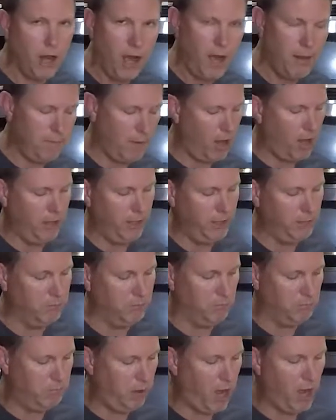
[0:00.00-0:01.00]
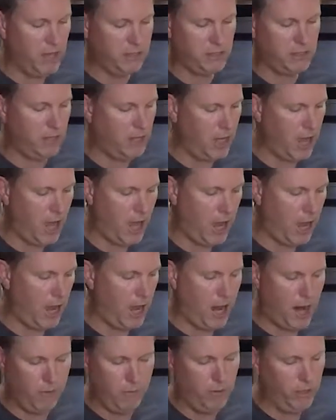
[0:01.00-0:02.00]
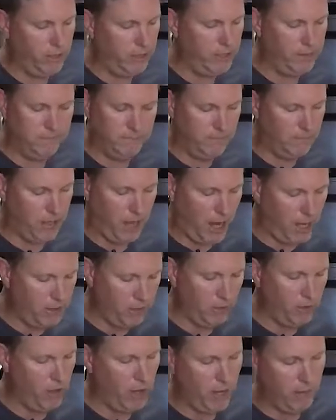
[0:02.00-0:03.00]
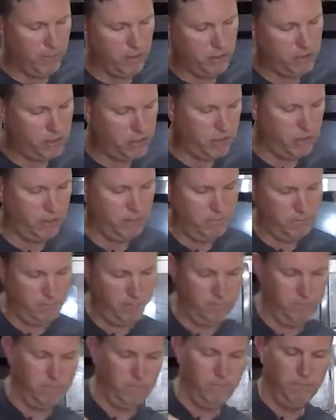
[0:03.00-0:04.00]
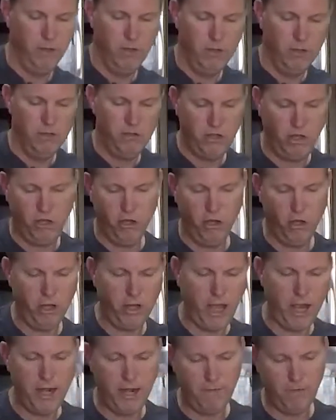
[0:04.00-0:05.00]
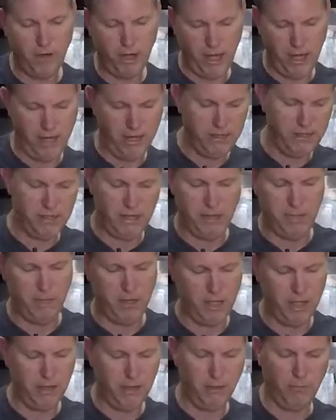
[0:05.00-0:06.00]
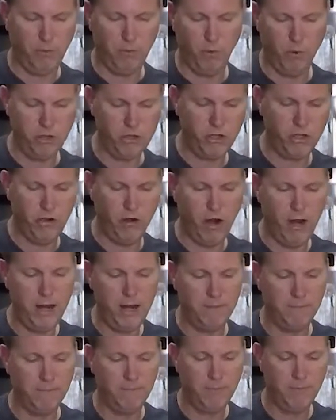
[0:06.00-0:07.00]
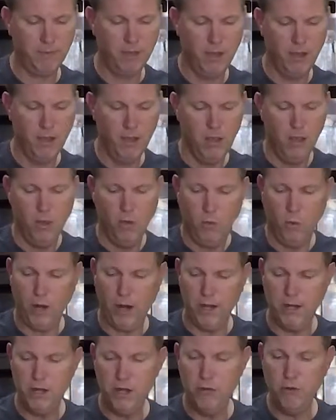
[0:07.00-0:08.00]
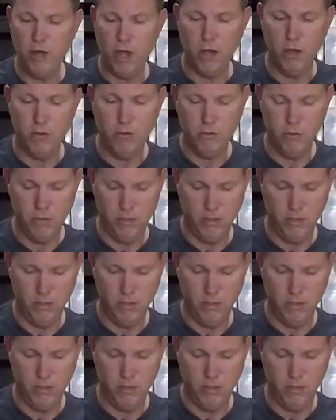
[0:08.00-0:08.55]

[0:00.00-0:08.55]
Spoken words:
eyeballing pasta. I don't know how much to cook. I never can seem to get the portion right. What I do know